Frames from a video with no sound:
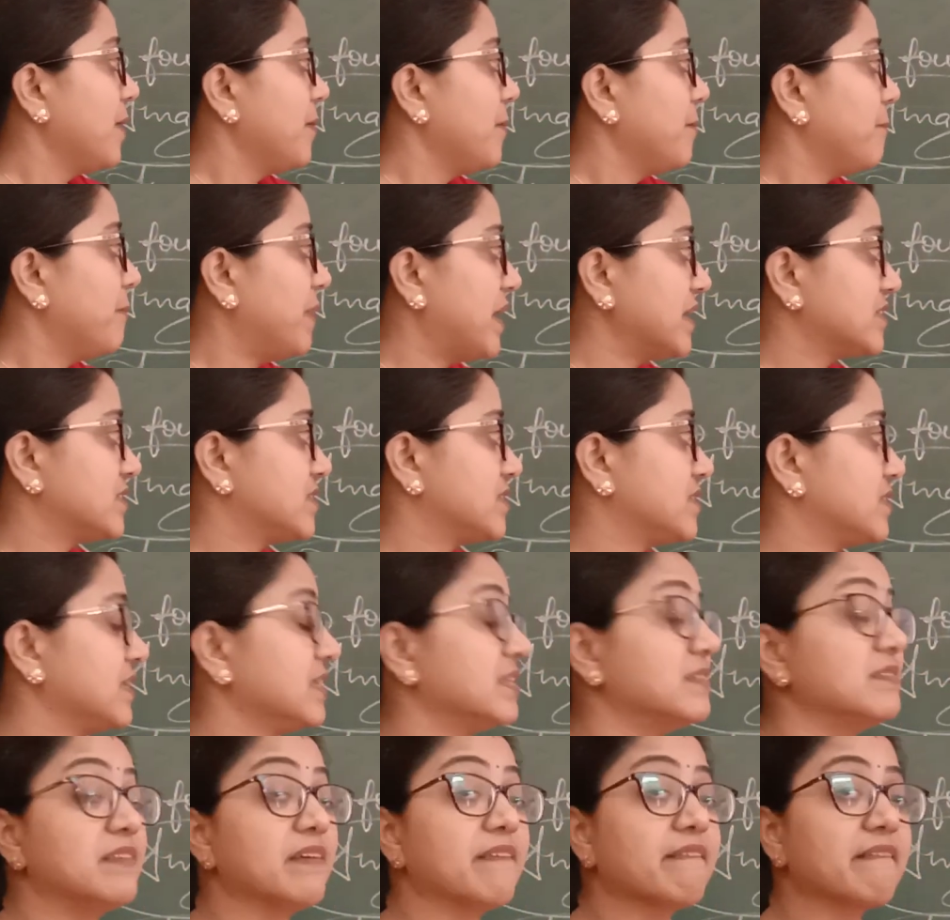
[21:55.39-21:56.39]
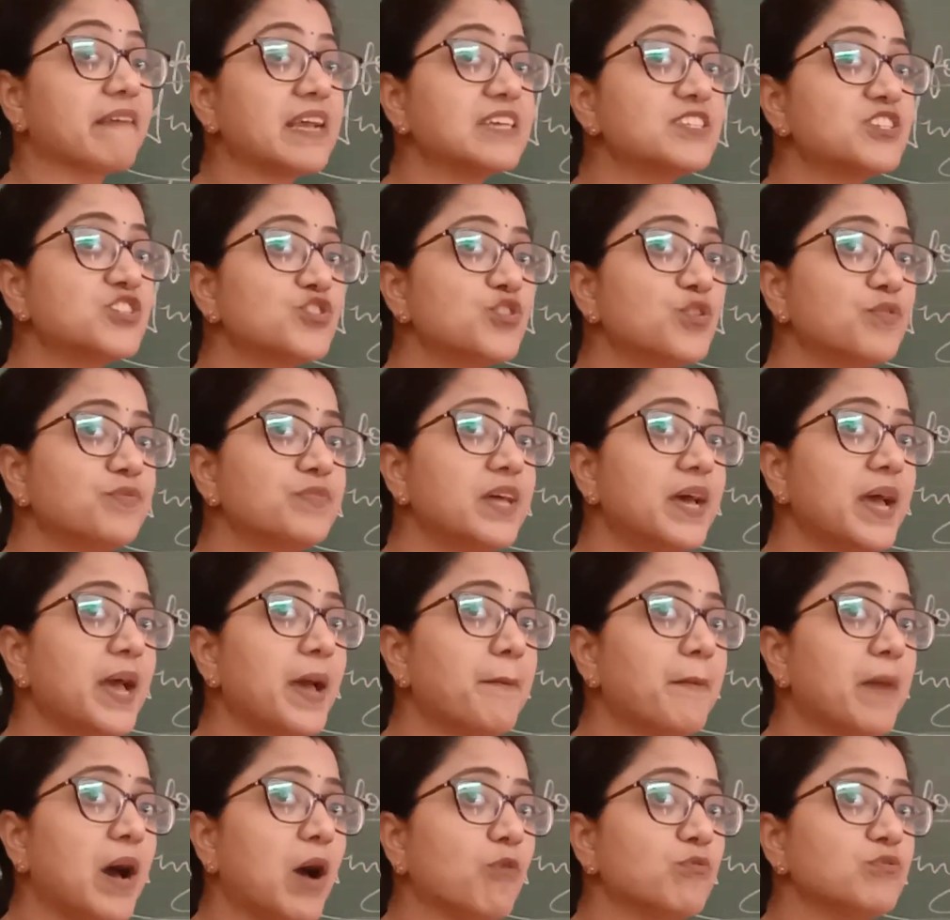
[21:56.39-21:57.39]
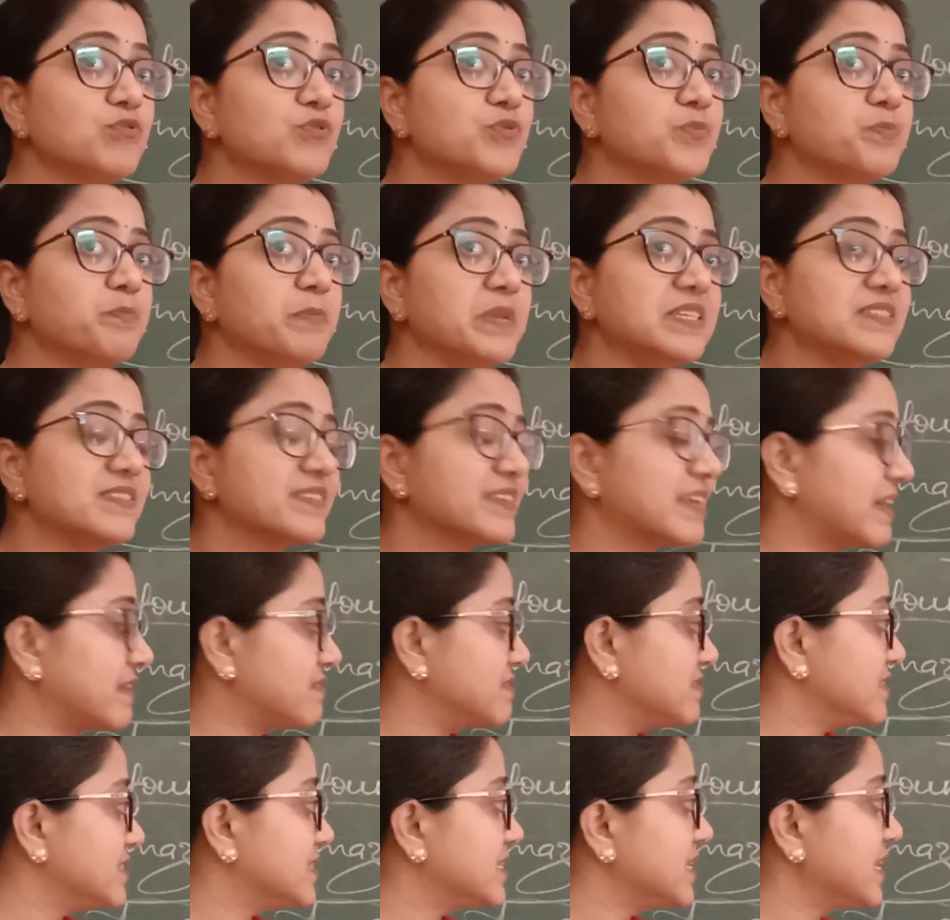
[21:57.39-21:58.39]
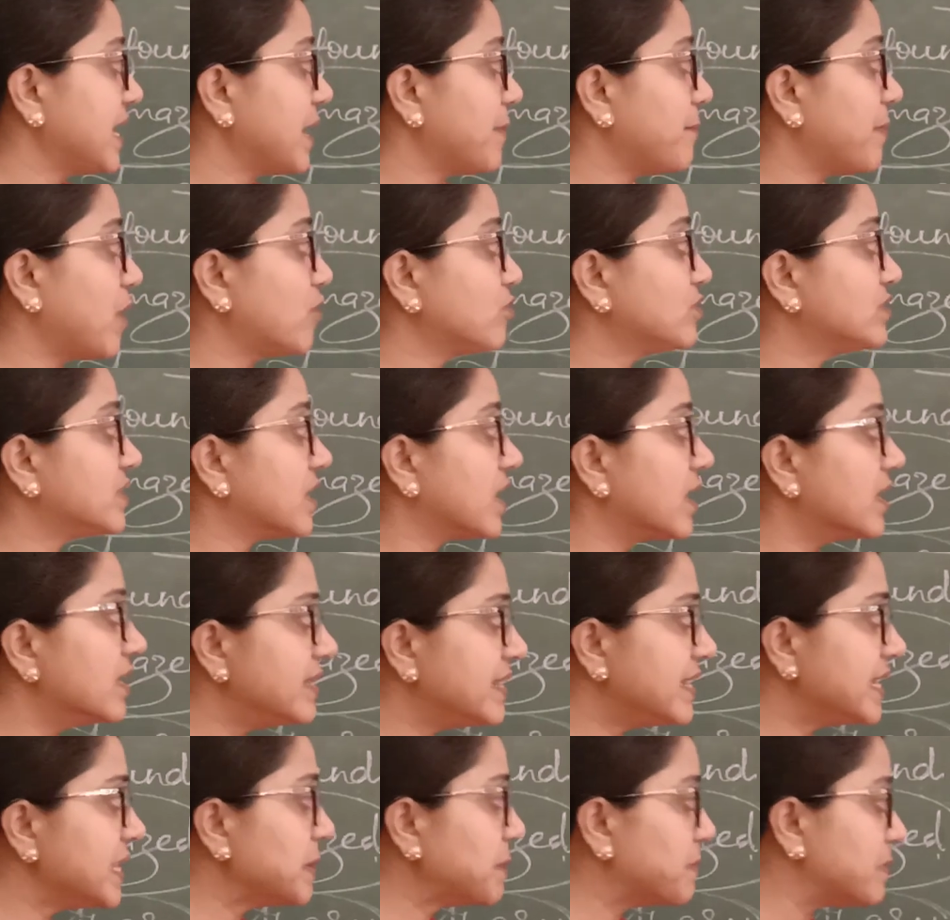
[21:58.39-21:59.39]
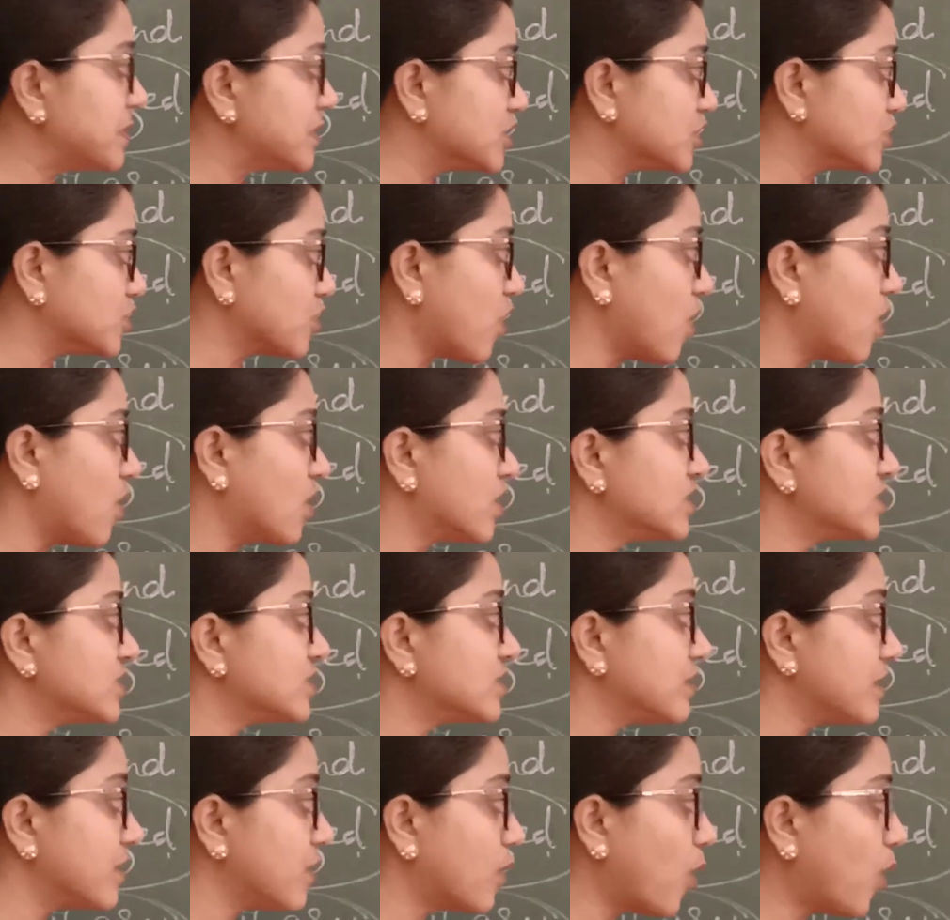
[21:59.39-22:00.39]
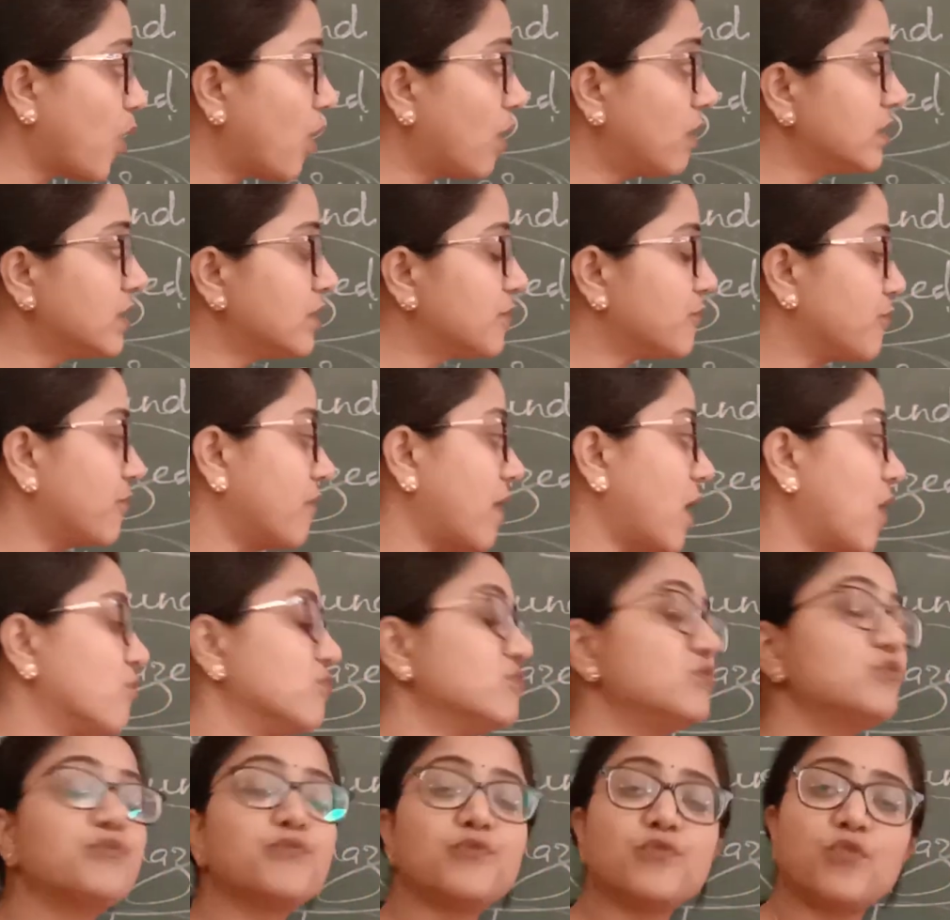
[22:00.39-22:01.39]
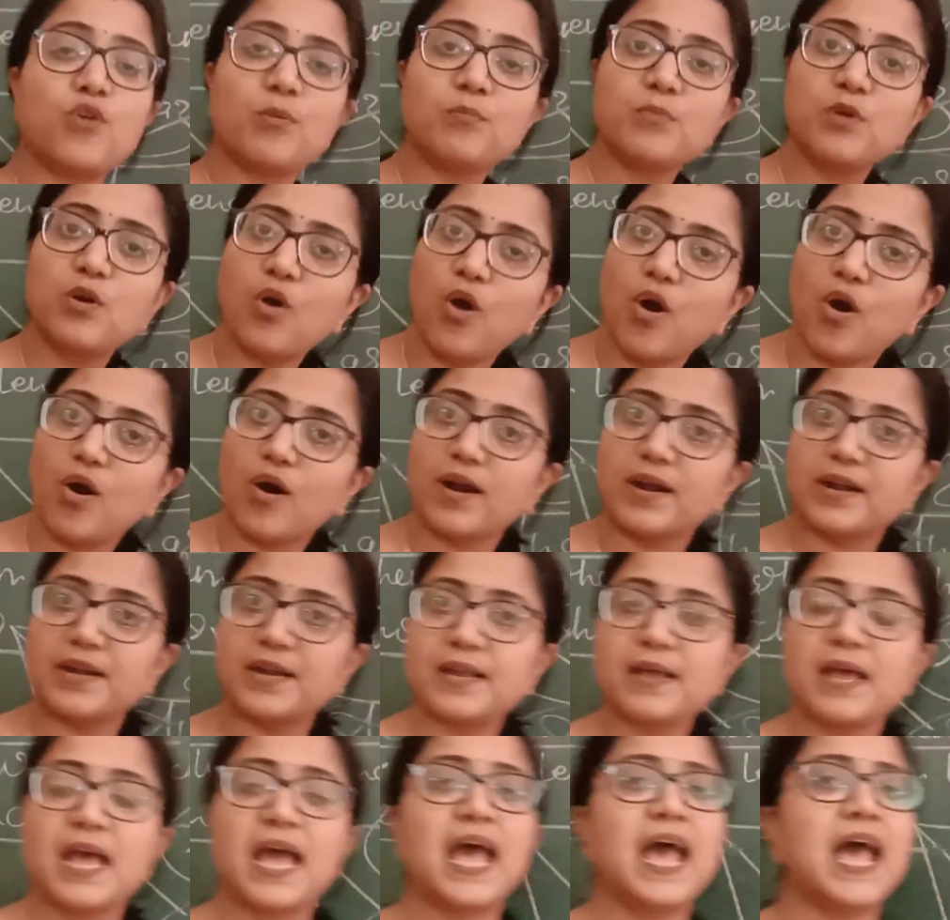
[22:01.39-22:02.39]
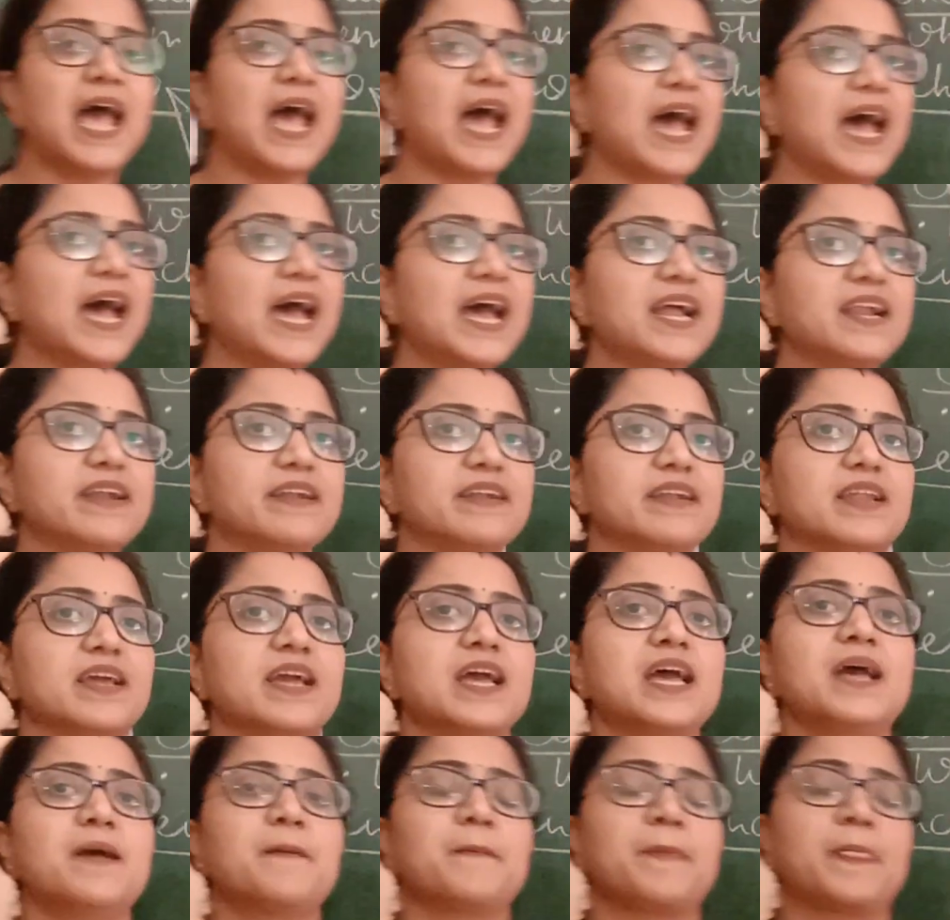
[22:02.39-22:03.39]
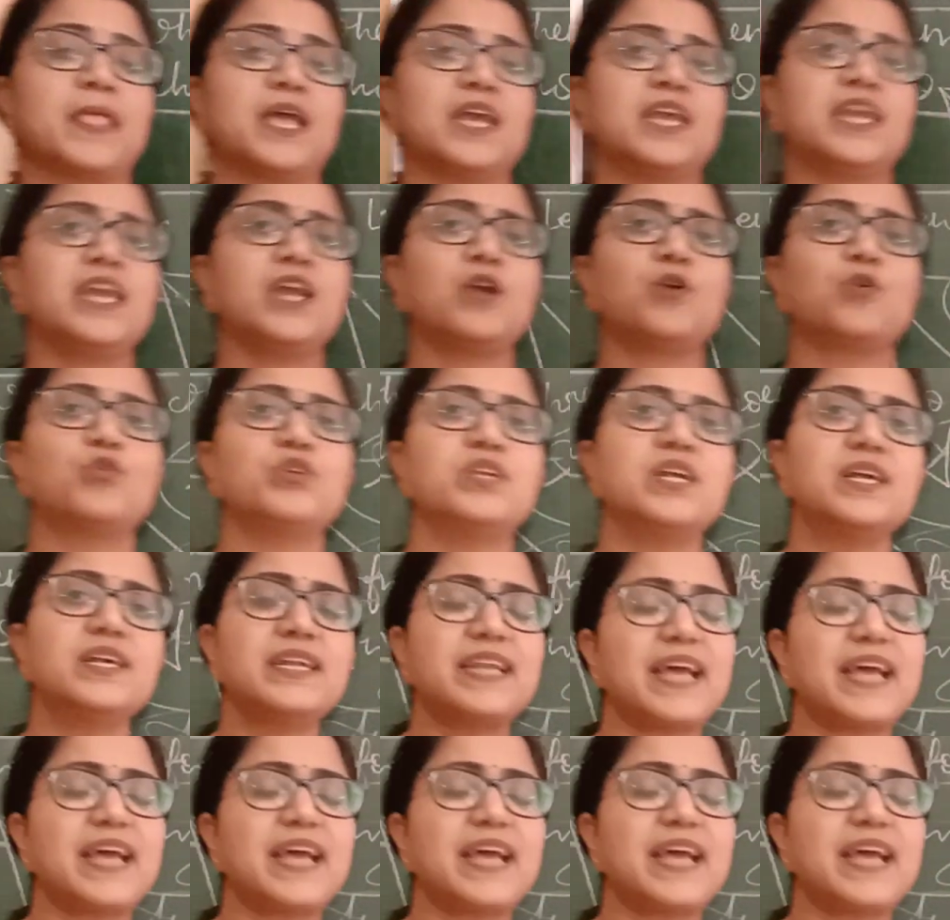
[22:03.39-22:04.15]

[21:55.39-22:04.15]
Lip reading: But the rest of the amount, means currency, about 30 pesos, not found from God. And he couldn't